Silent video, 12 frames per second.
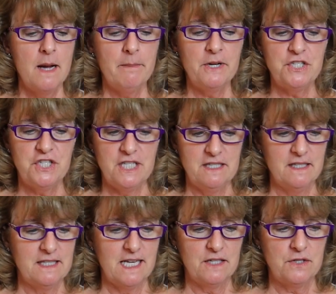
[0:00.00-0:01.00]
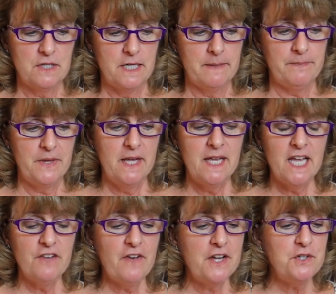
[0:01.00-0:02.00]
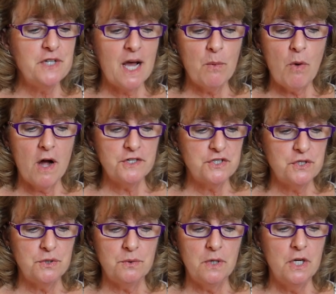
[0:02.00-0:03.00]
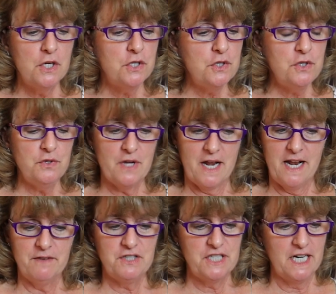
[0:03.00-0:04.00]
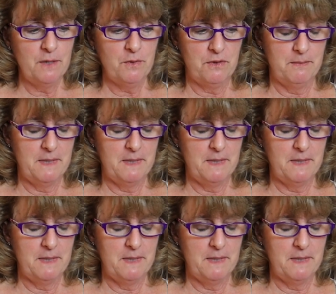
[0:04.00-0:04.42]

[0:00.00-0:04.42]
But Jesus answered him, "If I do not wash you, you do not have share with